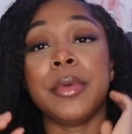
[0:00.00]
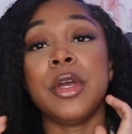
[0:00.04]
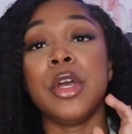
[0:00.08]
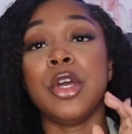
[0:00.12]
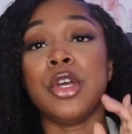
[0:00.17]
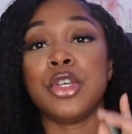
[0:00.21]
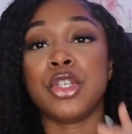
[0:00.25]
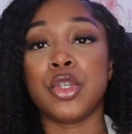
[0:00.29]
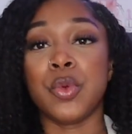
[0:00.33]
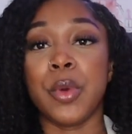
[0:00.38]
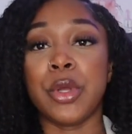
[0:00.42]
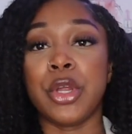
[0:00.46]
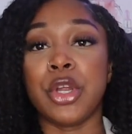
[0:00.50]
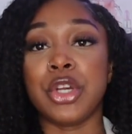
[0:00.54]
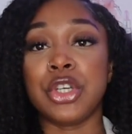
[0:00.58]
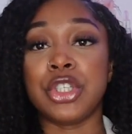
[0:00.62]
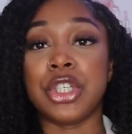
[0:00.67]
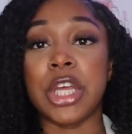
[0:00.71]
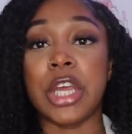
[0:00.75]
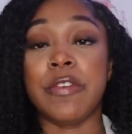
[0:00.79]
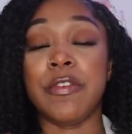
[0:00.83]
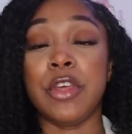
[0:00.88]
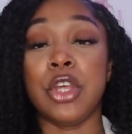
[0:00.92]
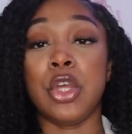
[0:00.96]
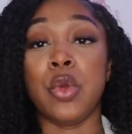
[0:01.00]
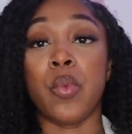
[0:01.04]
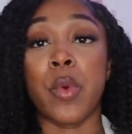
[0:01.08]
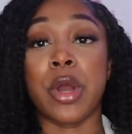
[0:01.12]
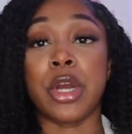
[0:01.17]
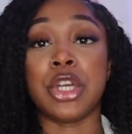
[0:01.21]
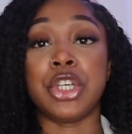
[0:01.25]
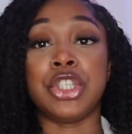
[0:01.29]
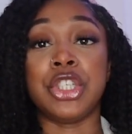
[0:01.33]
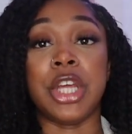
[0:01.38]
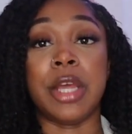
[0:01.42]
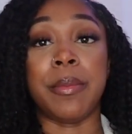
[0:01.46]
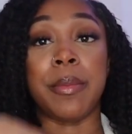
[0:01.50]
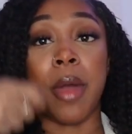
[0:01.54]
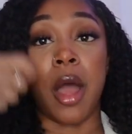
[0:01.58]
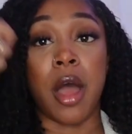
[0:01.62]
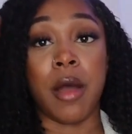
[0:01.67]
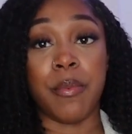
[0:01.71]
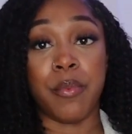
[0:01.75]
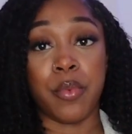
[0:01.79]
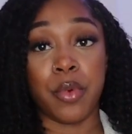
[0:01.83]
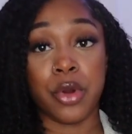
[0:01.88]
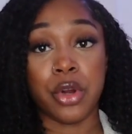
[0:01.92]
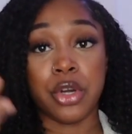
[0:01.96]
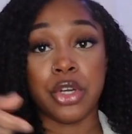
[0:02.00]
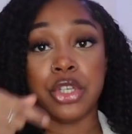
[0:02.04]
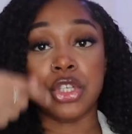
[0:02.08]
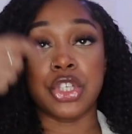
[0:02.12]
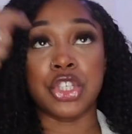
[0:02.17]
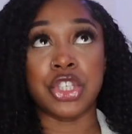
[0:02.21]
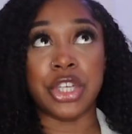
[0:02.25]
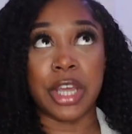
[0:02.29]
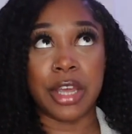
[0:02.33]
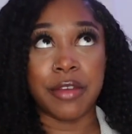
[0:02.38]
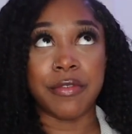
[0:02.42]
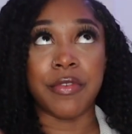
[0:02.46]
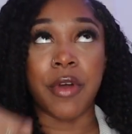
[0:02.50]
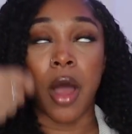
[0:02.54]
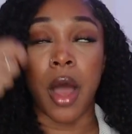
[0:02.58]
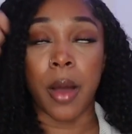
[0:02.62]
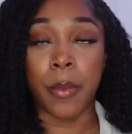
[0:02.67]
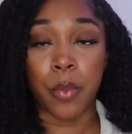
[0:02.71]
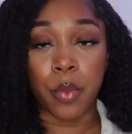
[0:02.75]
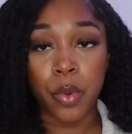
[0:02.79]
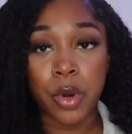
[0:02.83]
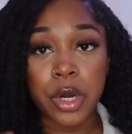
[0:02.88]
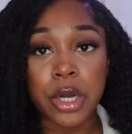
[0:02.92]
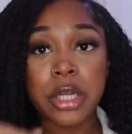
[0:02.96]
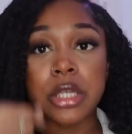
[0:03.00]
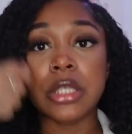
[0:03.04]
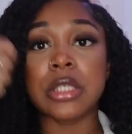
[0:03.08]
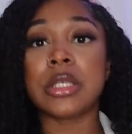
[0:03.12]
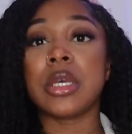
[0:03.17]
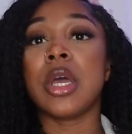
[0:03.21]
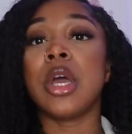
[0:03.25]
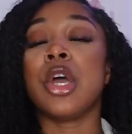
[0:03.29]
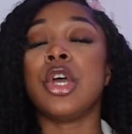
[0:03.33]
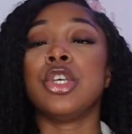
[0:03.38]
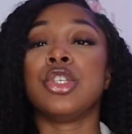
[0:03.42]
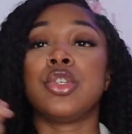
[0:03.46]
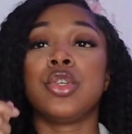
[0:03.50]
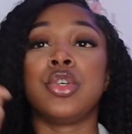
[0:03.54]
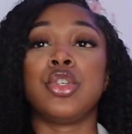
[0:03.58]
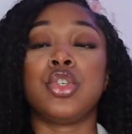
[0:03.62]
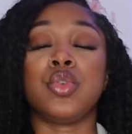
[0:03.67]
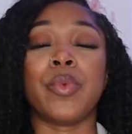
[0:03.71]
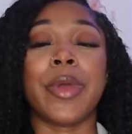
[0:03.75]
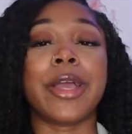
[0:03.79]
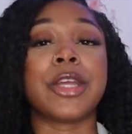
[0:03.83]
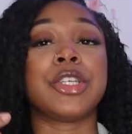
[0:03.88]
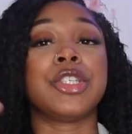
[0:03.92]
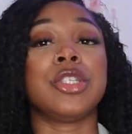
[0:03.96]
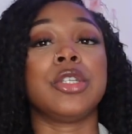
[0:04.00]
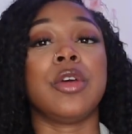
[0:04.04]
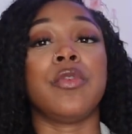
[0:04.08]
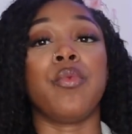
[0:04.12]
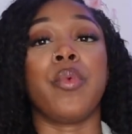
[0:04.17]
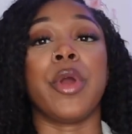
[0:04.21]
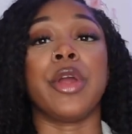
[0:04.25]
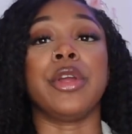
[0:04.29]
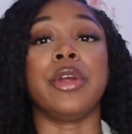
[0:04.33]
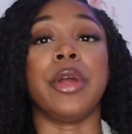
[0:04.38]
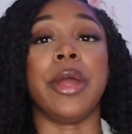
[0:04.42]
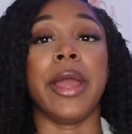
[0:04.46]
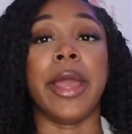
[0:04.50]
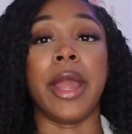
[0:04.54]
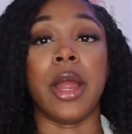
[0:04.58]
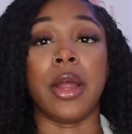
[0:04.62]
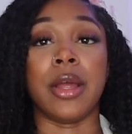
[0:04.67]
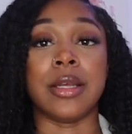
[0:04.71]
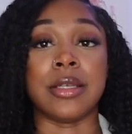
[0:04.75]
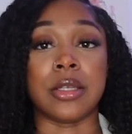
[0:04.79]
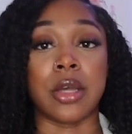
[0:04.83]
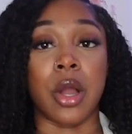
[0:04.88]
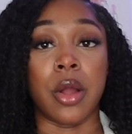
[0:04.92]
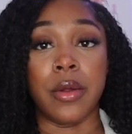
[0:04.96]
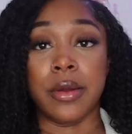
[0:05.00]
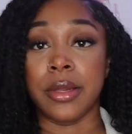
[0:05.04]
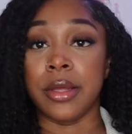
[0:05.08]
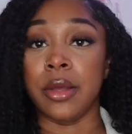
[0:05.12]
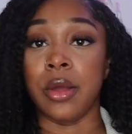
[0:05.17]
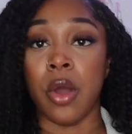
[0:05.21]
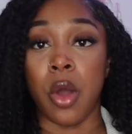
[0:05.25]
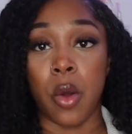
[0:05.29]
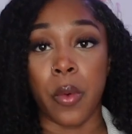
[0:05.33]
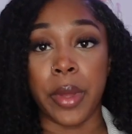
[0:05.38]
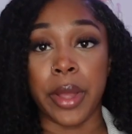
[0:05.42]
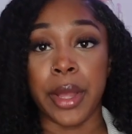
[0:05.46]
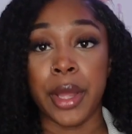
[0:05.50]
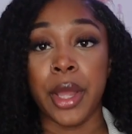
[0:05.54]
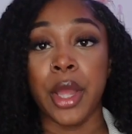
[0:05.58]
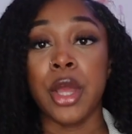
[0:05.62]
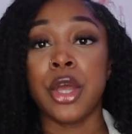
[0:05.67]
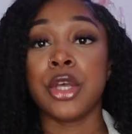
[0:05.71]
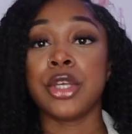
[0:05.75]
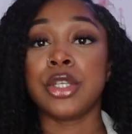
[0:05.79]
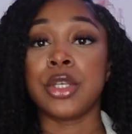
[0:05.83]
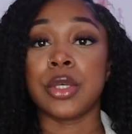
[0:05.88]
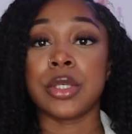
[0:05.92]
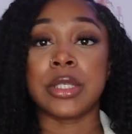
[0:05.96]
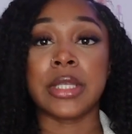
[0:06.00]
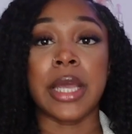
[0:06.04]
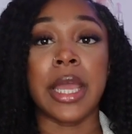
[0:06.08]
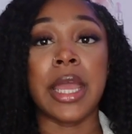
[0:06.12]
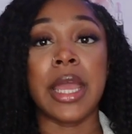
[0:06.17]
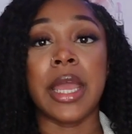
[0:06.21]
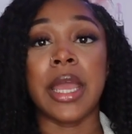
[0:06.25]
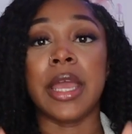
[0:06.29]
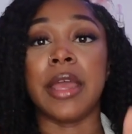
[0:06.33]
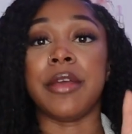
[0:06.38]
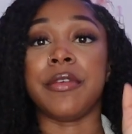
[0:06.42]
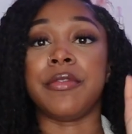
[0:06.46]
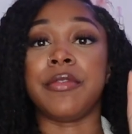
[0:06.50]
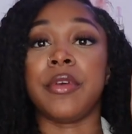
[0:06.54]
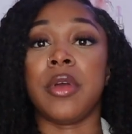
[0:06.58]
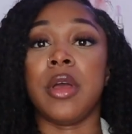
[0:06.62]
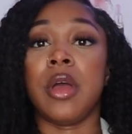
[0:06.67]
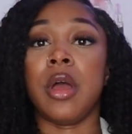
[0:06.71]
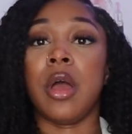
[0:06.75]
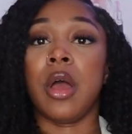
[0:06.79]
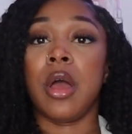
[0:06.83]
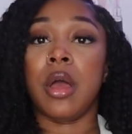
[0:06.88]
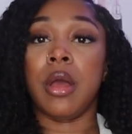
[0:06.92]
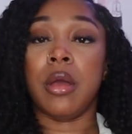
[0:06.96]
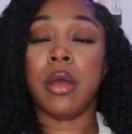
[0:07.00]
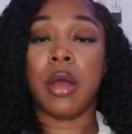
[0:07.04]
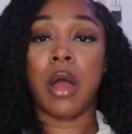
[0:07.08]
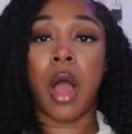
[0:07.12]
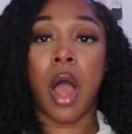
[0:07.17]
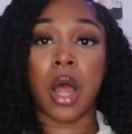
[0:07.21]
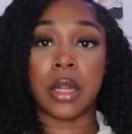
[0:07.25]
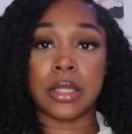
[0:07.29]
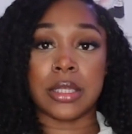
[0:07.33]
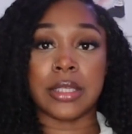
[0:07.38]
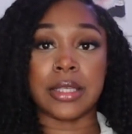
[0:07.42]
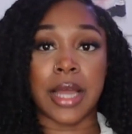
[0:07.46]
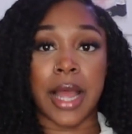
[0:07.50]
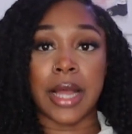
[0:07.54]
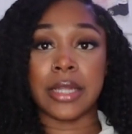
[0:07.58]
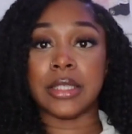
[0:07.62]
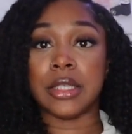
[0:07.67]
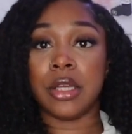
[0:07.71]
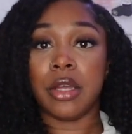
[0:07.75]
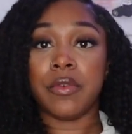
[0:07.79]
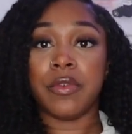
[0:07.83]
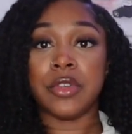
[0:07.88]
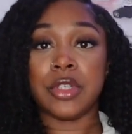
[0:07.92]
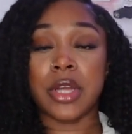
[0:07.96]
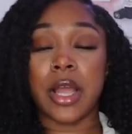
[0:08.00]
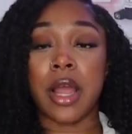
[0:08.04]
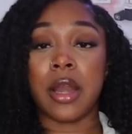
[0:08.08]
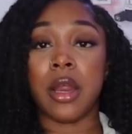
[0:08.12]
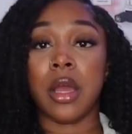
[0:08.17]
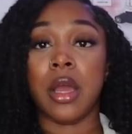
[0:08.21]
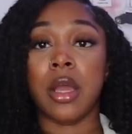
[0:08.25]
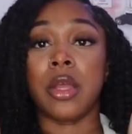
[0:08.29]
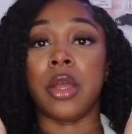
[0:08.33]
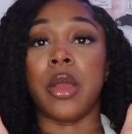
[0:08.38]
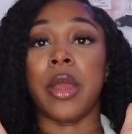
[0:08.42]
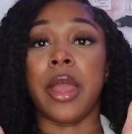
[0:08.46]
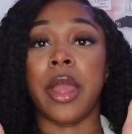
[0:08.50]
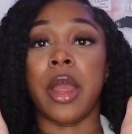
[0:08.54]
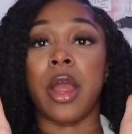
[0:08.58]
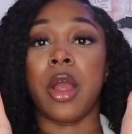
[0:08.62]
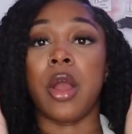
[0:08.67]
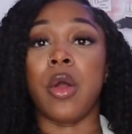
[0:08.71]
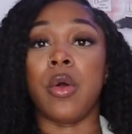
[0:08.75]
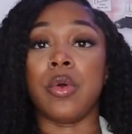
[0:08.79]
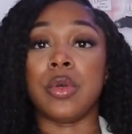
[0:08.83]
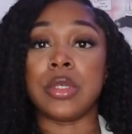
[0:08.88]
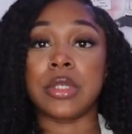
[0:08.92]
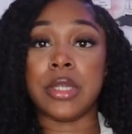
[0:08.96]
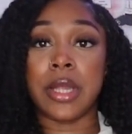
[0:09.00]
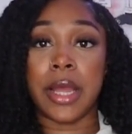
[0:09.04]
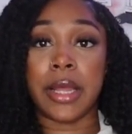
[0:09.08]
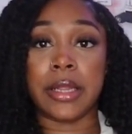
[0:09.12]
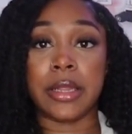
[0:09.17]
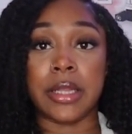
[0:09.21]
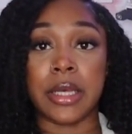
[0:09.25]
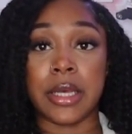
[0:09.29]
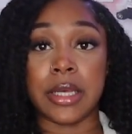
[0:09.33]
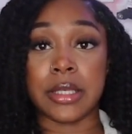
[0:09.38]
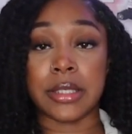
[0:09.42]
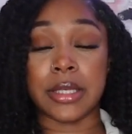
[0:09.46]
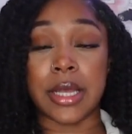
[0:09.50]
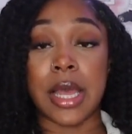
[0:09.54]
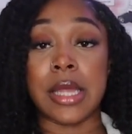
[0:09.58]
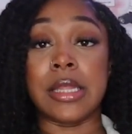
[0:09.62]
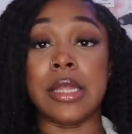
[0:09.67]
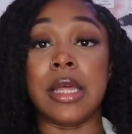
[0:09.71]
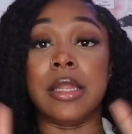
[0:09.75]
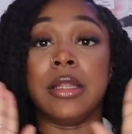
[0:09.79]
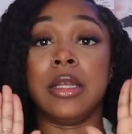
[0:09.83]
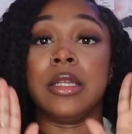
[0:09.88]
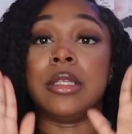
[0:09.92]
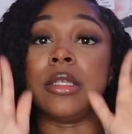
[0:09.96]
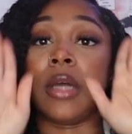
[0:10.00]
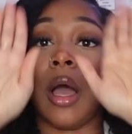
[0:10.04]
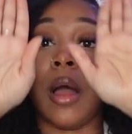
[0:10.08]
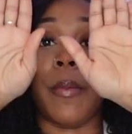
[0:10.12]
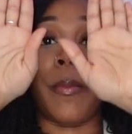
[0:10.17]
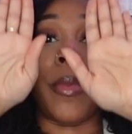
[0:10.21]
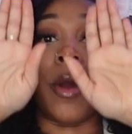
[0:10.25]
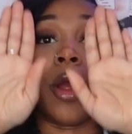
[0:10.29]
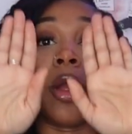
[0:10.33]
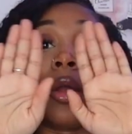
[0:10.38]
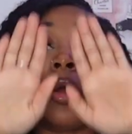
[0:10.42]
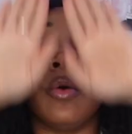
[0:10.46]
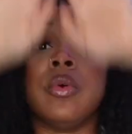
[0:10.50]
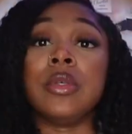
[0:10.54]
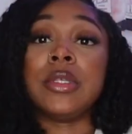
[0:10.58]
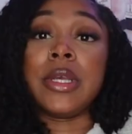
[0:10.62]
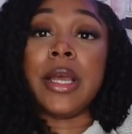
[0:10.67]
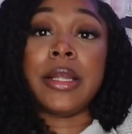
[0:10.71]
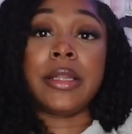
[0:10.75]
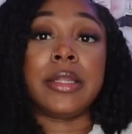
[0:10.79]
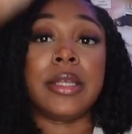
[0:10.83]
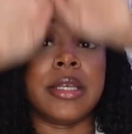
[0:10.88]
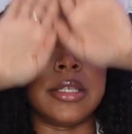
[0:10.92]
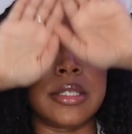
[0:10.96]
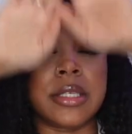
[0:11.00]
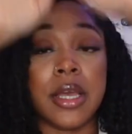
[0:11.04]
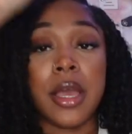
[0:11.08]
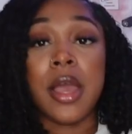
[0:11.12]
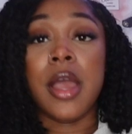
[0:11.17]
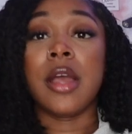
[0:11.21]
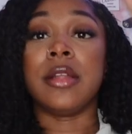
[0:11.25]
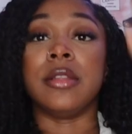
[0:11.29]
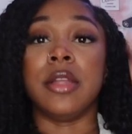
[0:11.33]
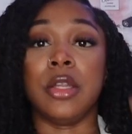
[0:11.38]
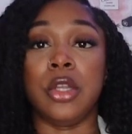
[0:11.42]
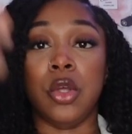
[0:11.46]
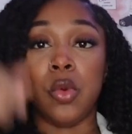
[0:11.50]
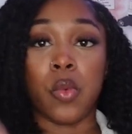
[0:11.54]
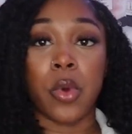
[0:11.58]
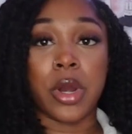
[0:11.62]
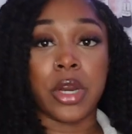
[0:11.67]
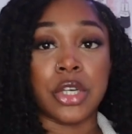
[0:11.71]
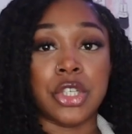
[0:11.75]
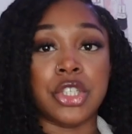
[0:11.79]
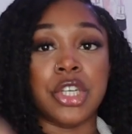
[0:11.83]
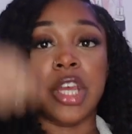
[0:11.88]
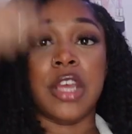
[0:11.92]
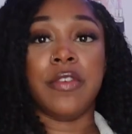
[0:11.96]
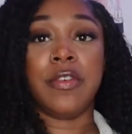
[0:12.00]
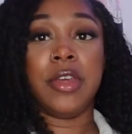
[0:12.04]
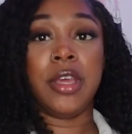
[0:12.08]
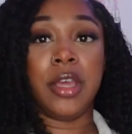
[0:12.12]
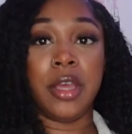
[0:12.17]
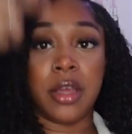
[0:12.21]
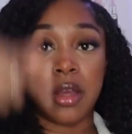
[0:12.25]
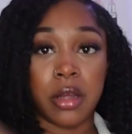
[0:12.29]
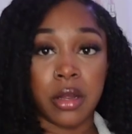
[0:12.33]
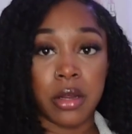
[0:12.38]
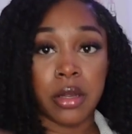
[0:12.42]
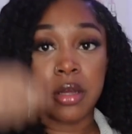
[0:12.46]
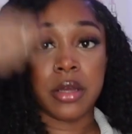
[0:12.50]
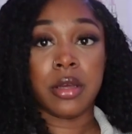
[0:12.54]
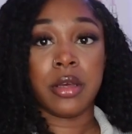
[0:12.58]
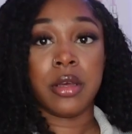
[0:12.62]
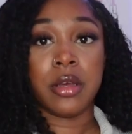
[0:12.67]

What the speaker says: So when you're shaving, you want to shave upwards, so the direction of where your hair is already going. So say if on the sides of your vagina your hair goes like this and then the top part goes like this, then you want to shave here